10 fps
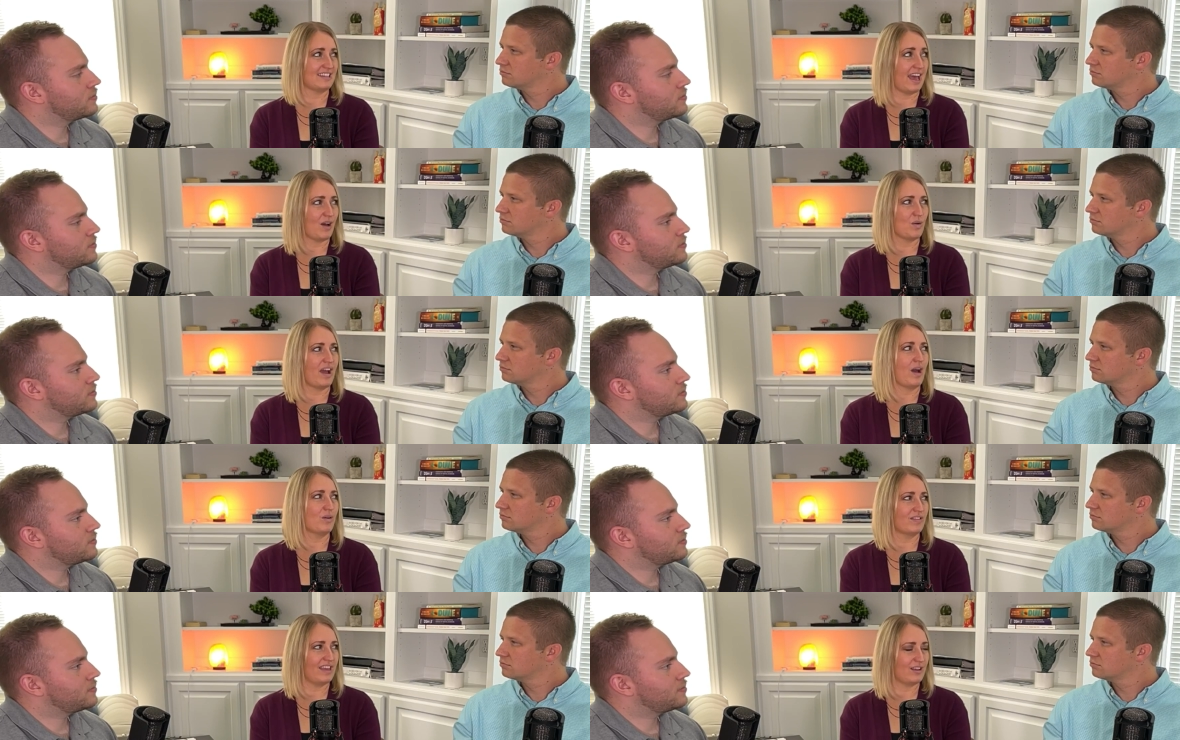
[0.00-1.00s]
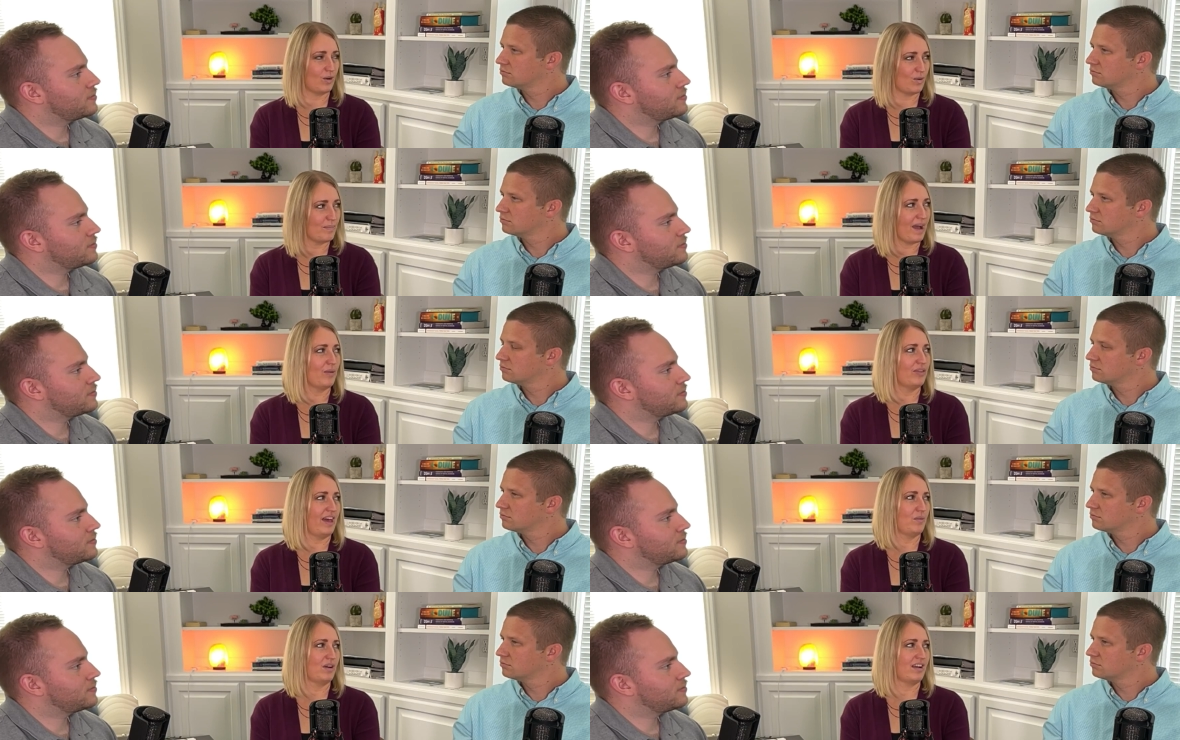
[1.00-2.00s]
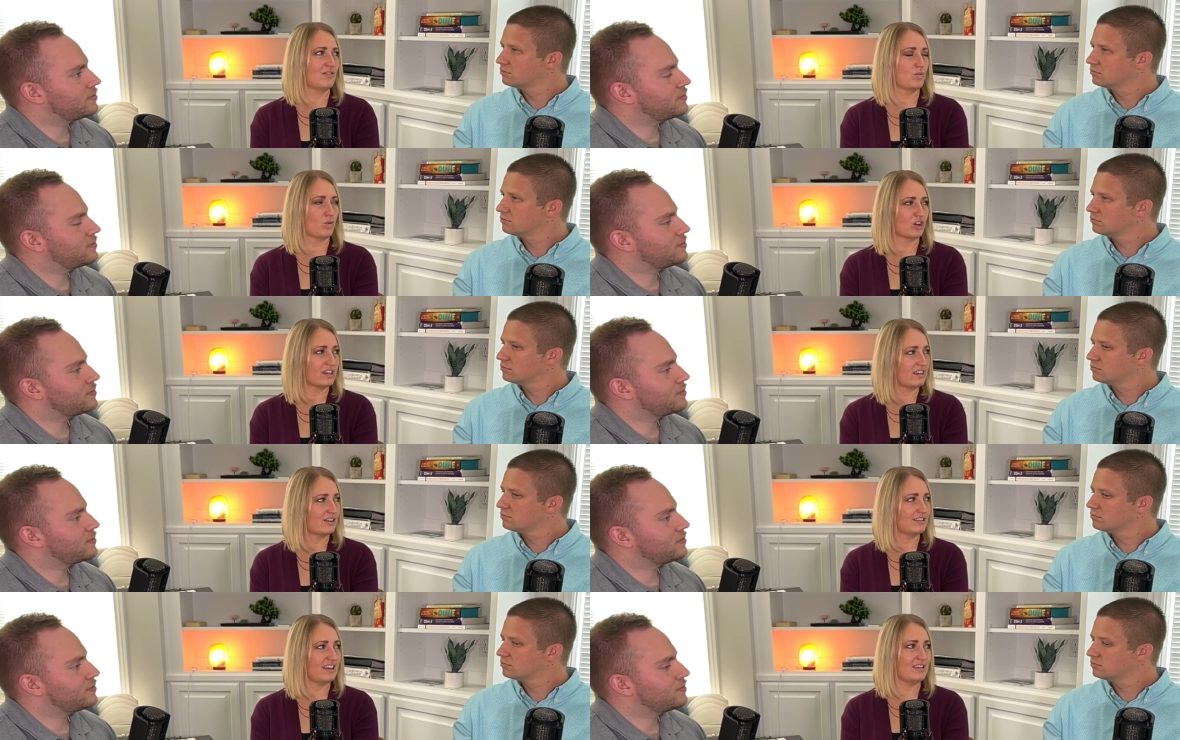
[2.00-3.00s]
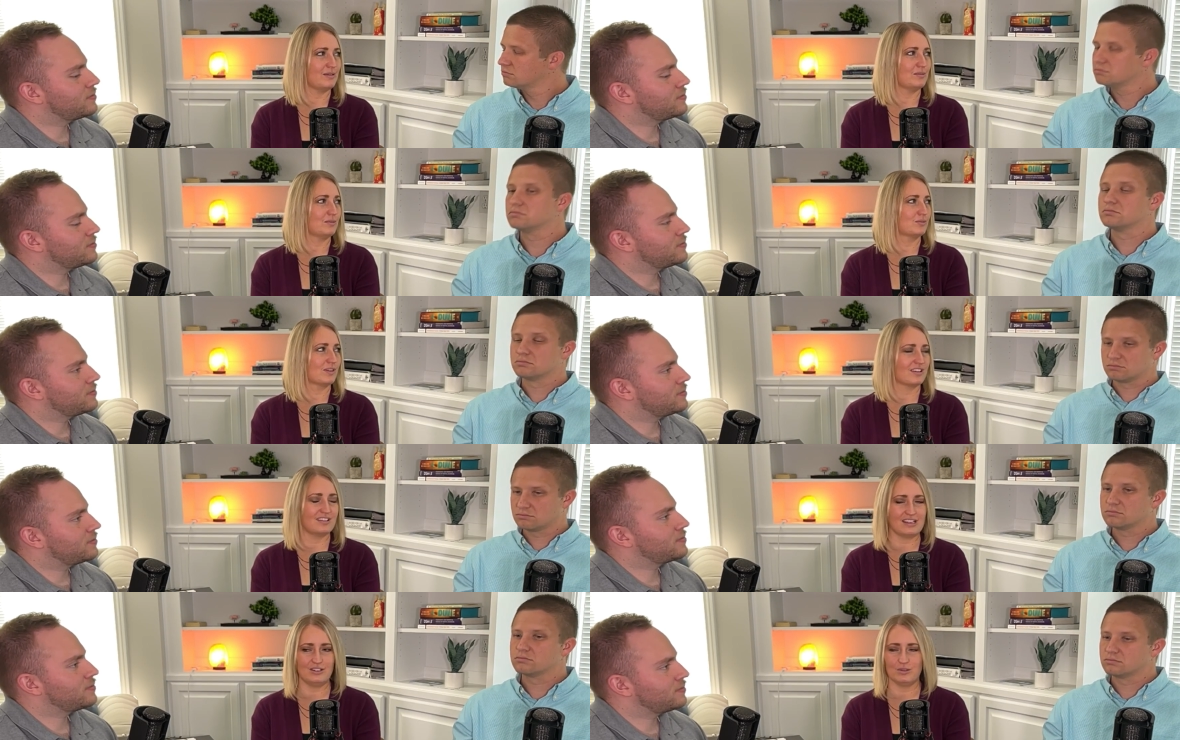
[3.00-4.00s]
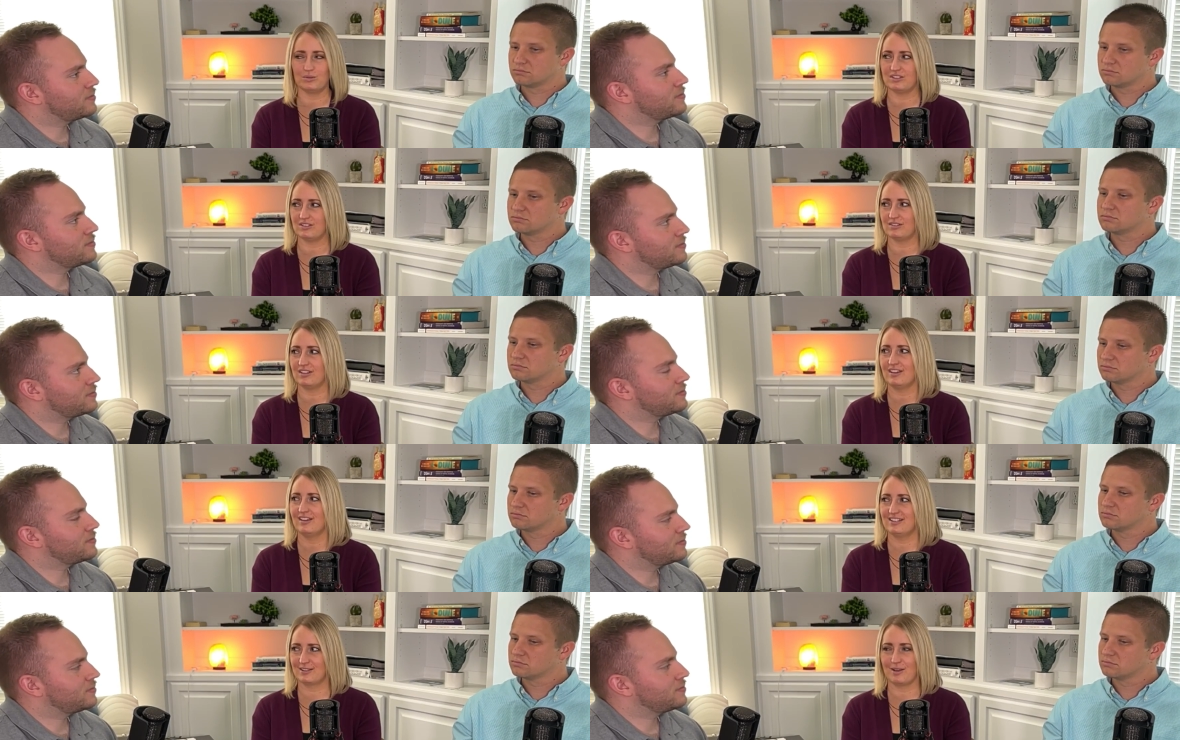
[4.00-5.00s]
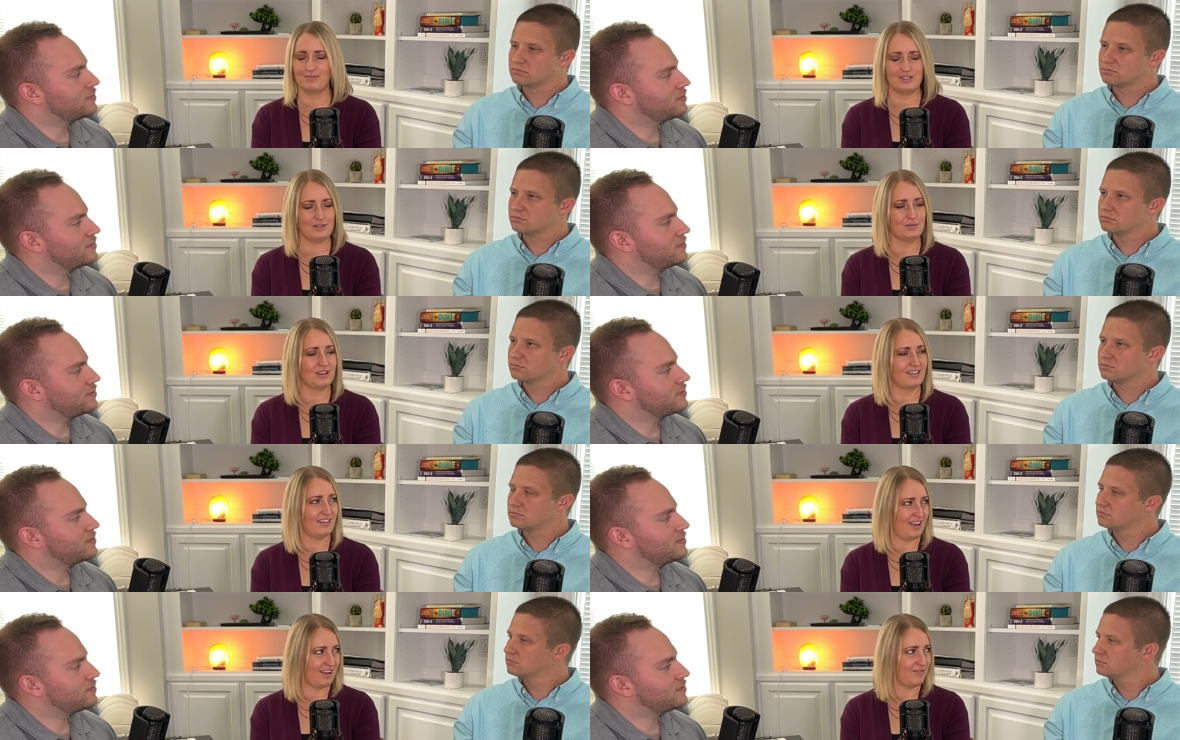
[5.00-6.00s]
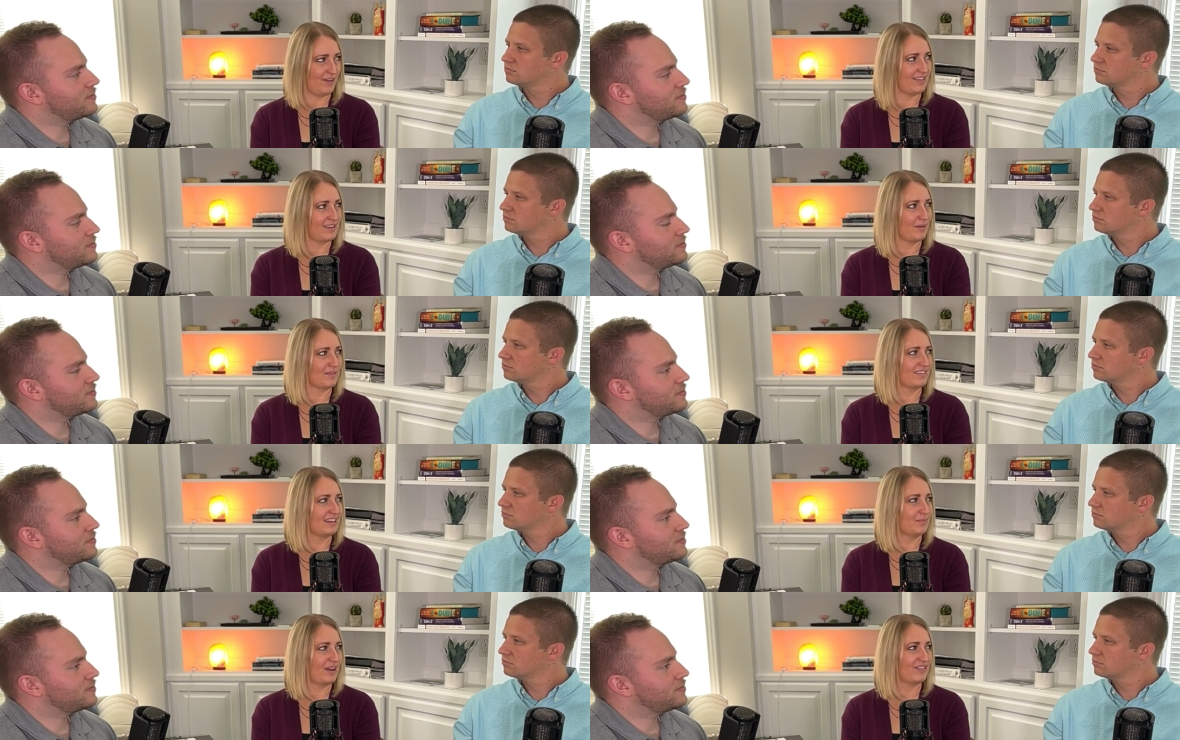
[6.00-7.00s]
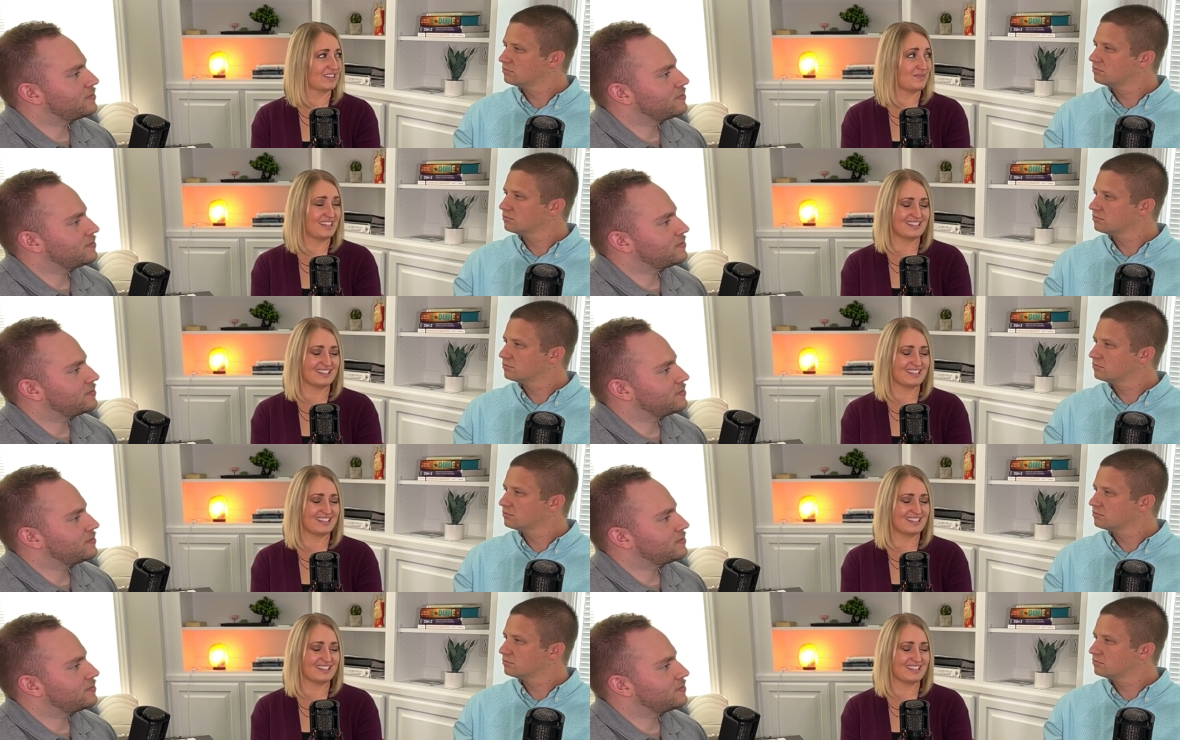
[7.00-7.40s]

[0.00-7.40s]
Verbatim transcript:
Speaker 1: How could they go about that? What kind of wording could they use? What could they do to come to you and finally come clean about this? Because